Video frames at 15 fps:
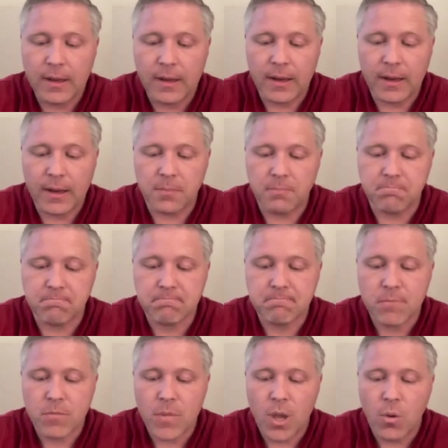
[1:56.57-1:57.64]
Um,
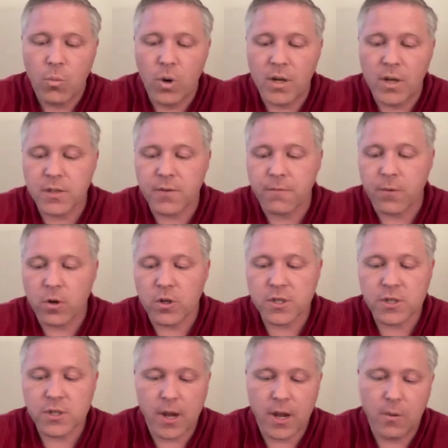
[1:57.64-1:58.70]
what's the
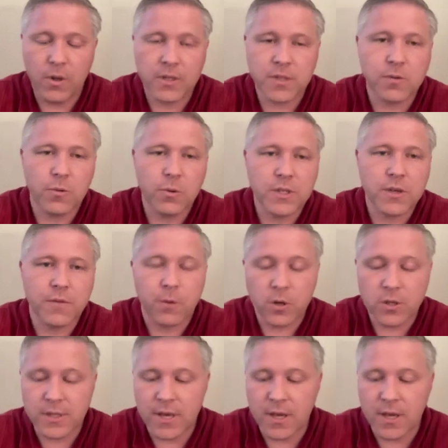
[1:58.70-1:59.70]
first